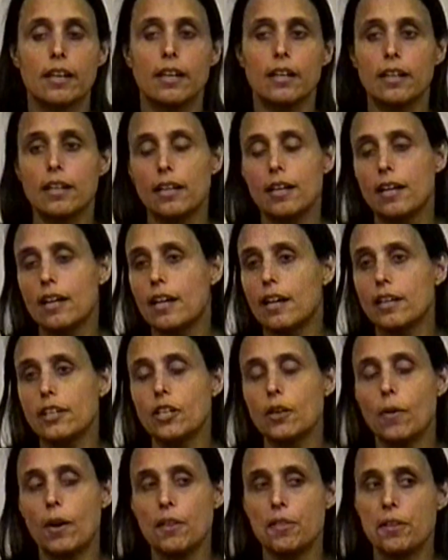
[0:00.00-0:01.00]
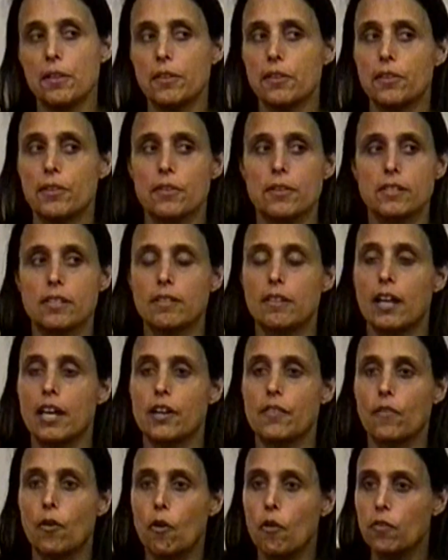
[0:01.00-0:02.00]
Yeah. You know, I think that there is a
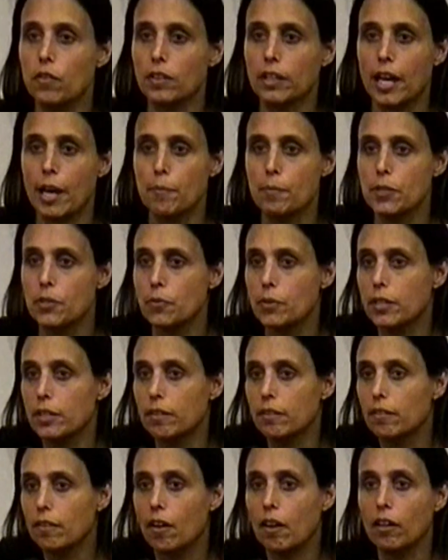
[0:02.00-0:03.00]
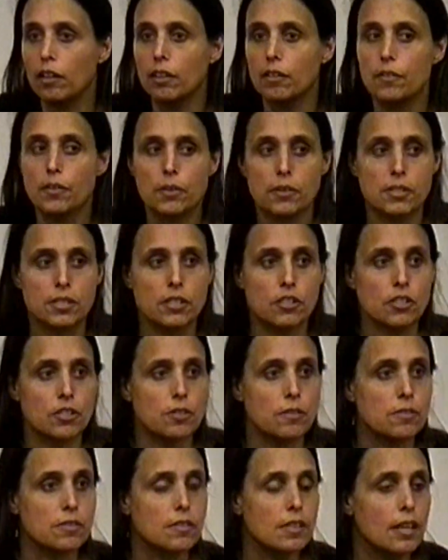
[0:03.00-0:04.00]
lot of overlap between all of those
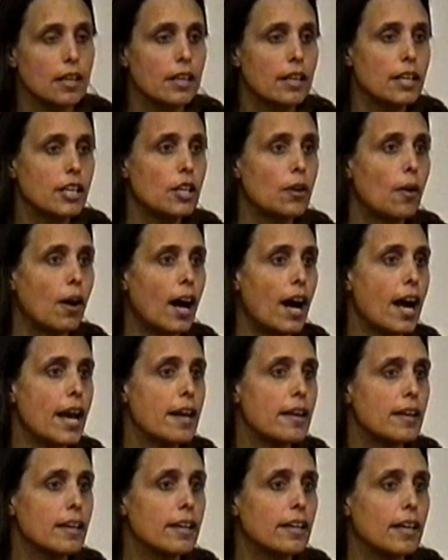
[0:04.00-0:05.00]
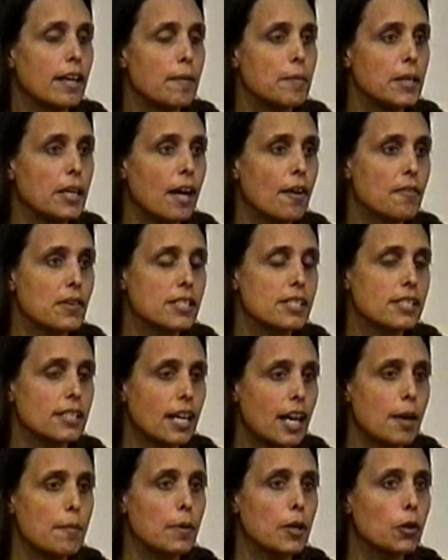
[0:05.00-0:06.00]
issues. You know, I, I mean,
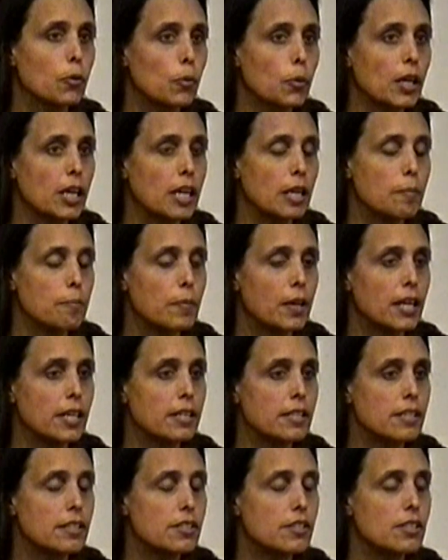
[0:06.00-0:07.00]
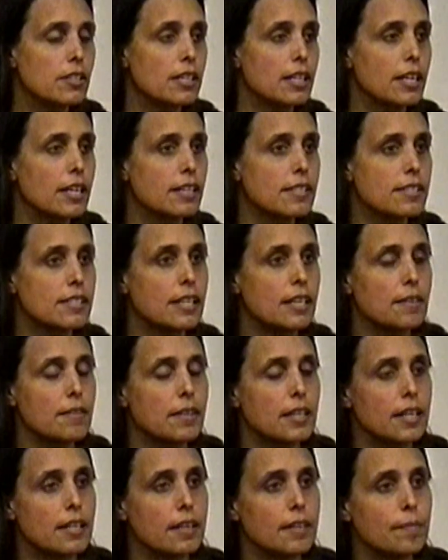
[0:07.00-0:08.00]
obviously I'm a green, but to the
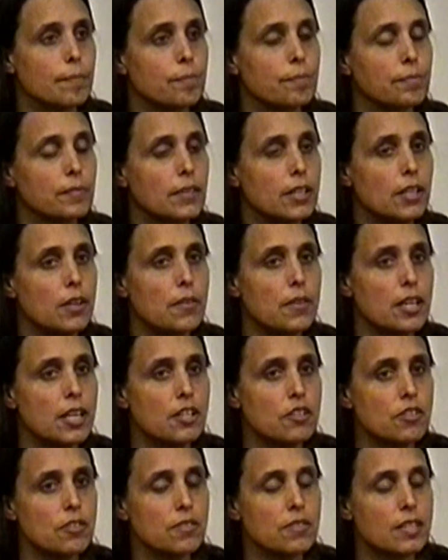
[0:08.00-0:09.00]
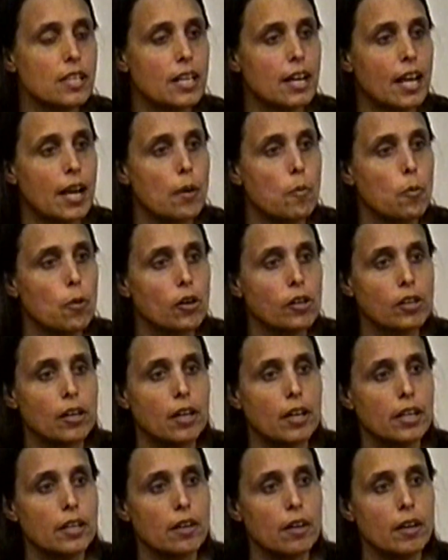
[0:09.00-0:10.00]
extent that, you know, the issues that I
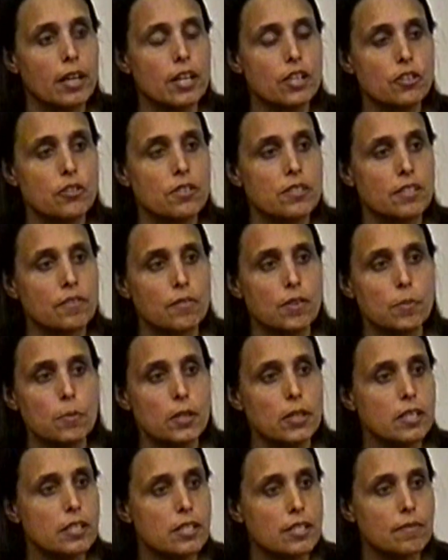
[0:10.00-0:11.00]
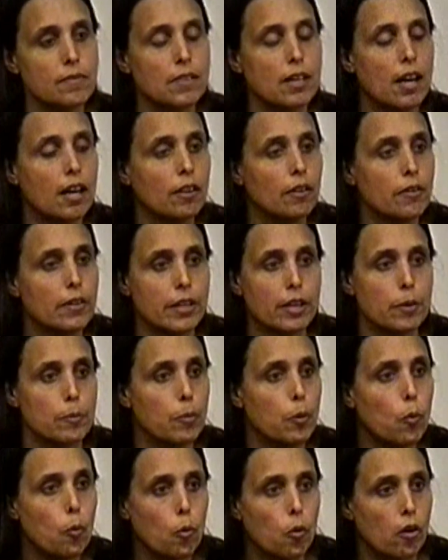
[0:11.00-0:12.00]
work on are issues of communities of color that
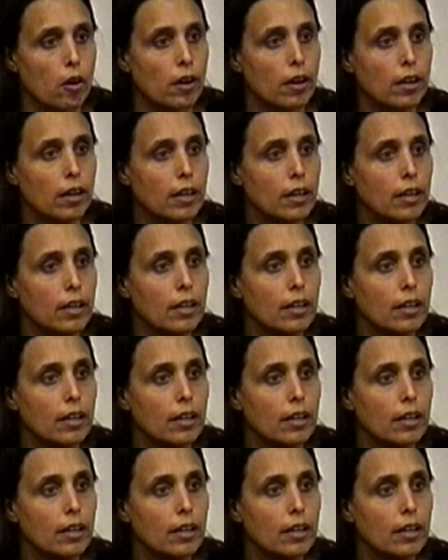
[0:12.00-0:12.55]
are poor.